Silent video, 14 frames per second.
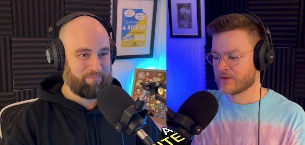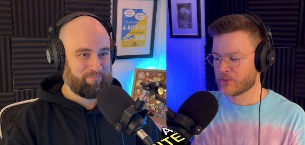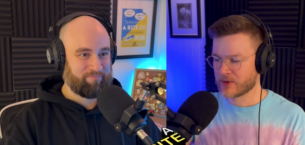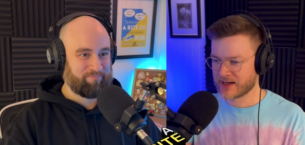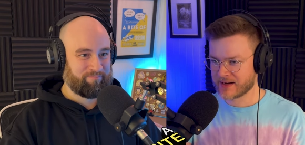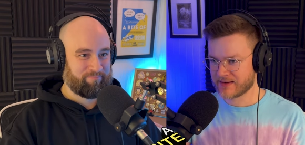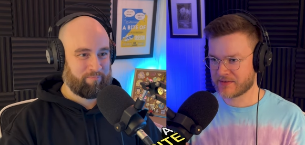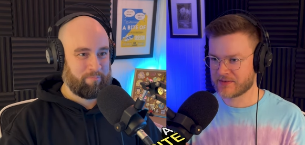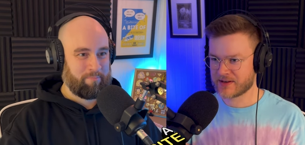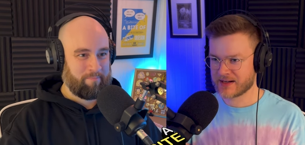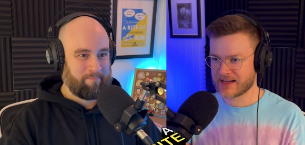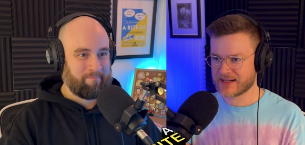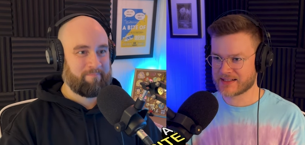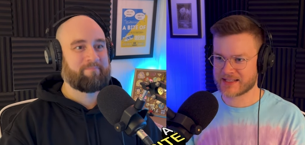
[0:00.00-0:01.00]
Speaker 1: one end of the
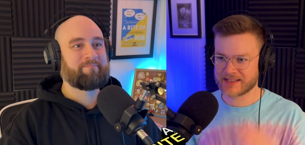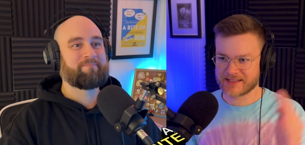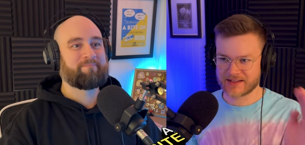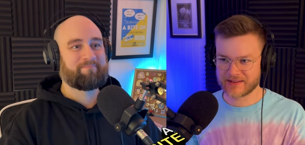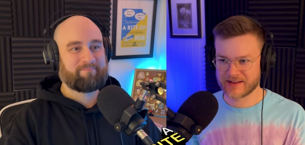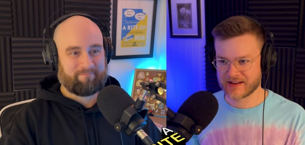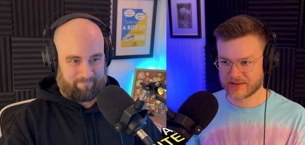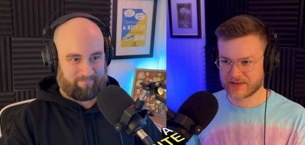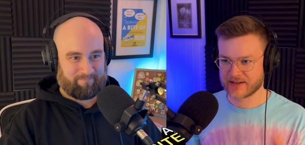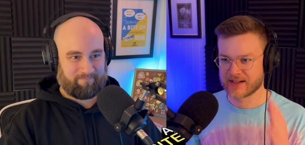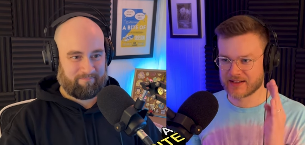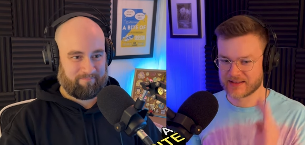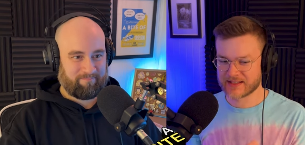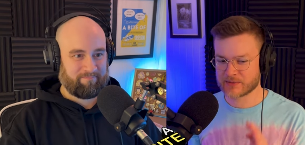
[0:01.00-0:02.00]
United States to the other.
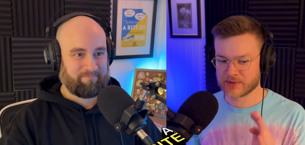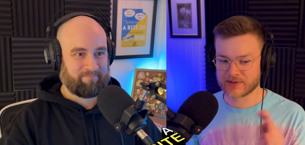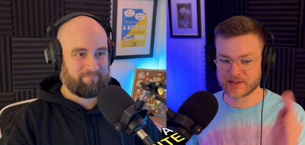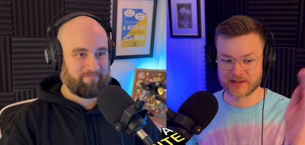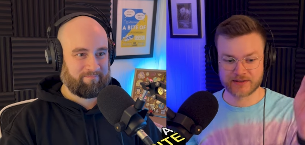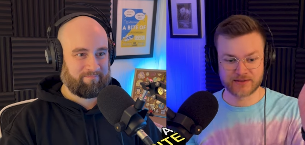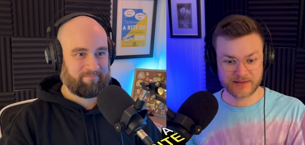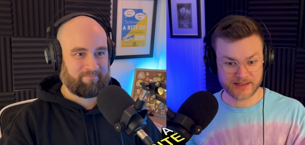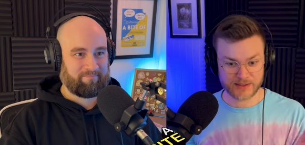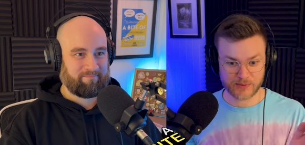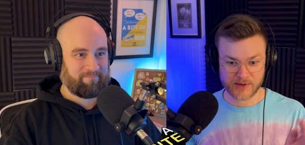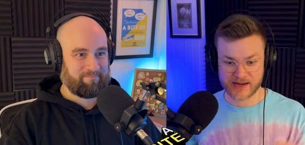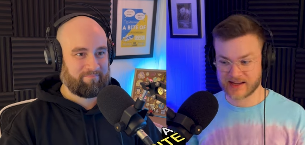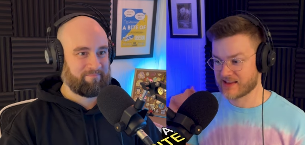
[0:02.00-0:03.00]
And in this one, they're this
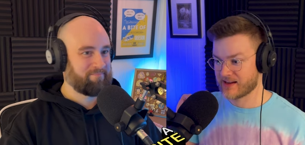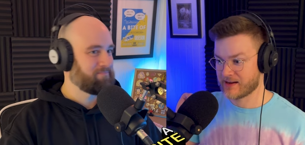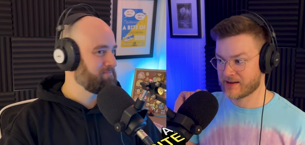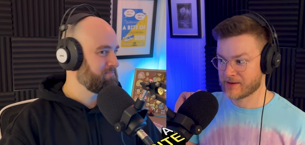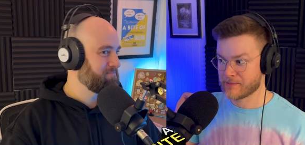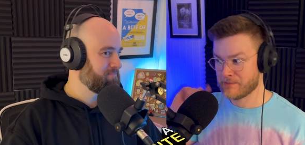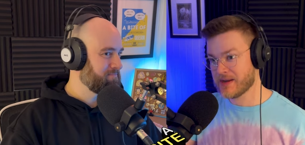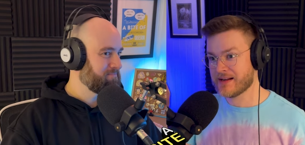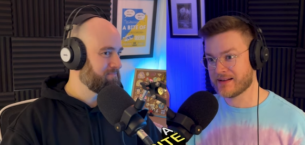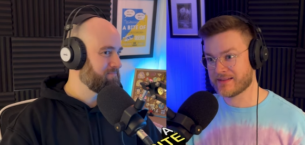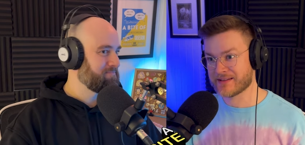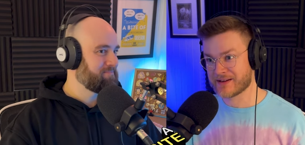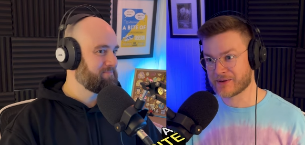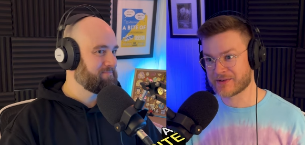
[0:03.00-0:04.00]
way and they
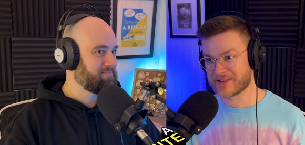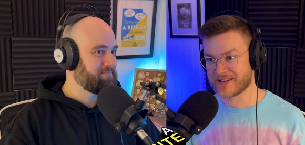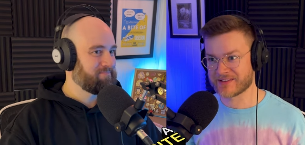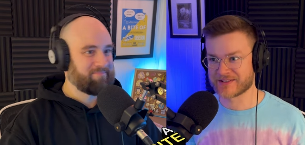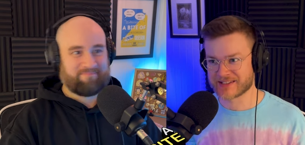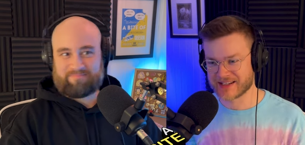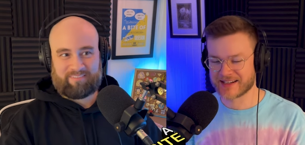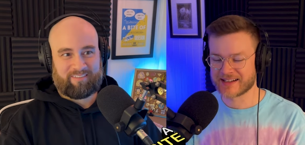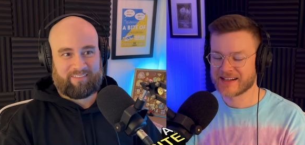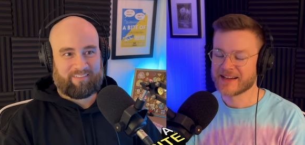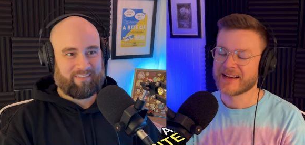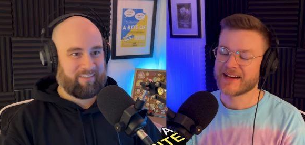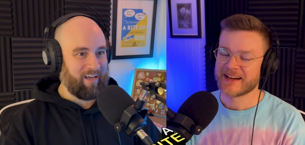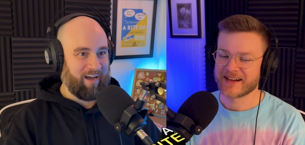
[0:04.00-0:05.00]
immediately go to the other side.
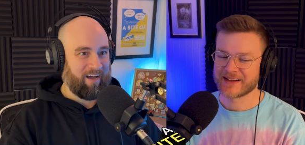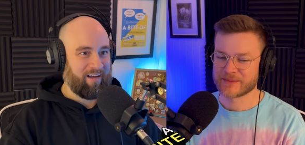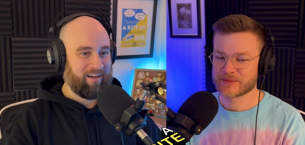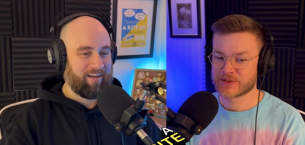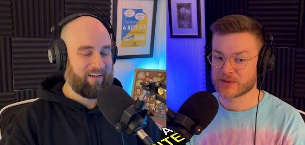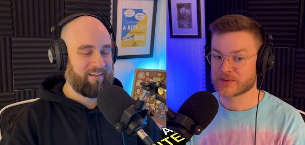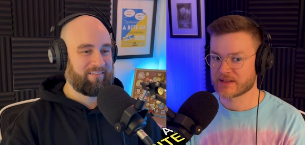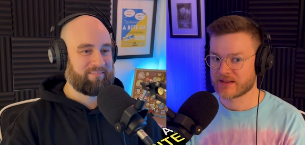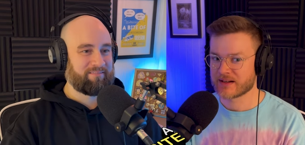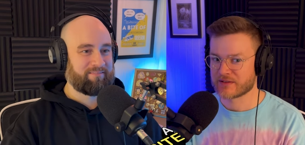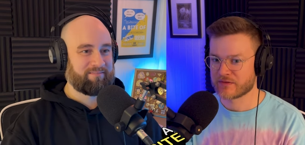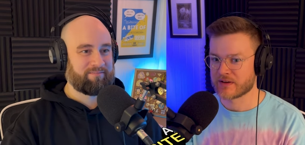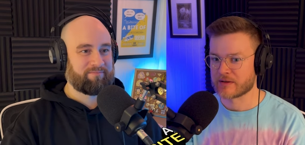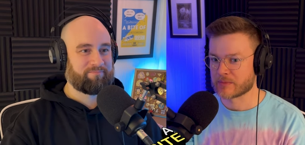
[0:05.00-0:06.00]
Yeah. So it's a lot
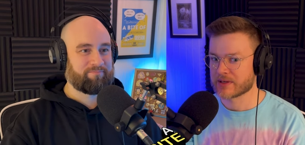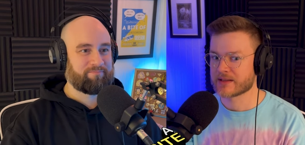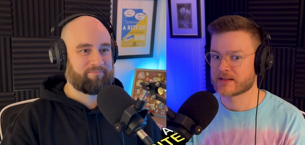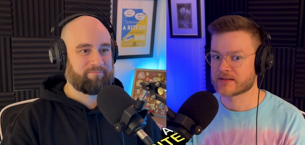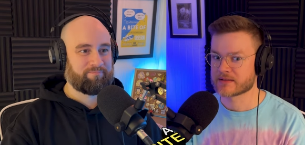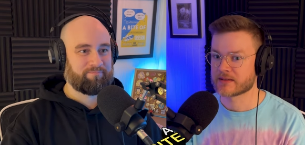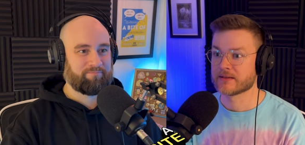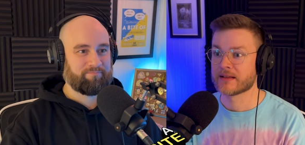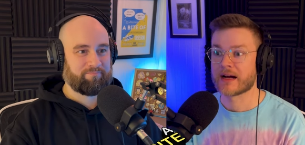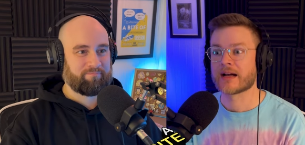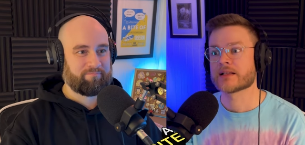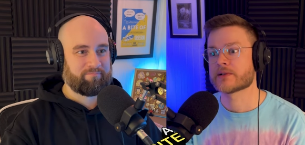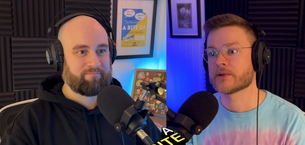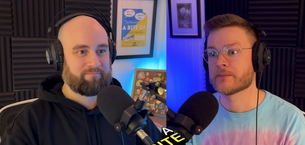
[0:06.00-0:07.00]
of fun, but there's a
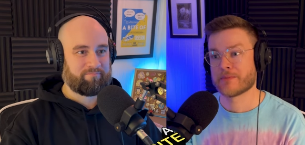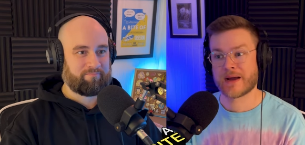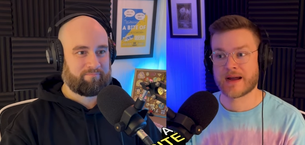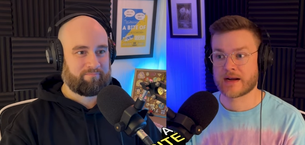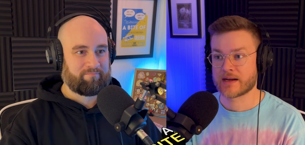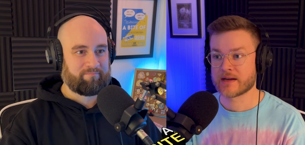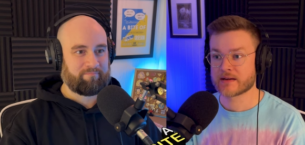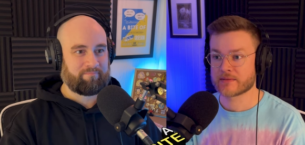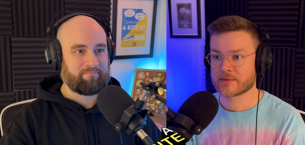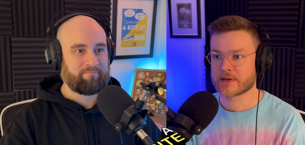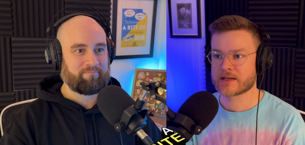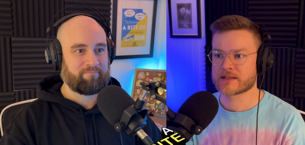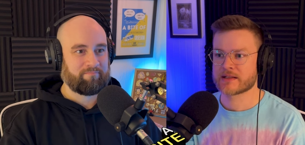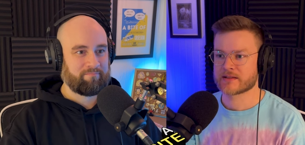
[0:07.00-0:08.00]
lot to unpack here
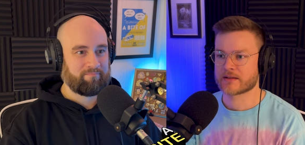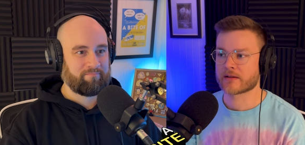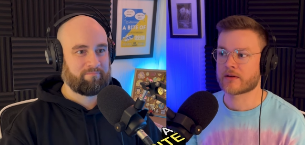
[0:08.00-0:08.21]
because it's the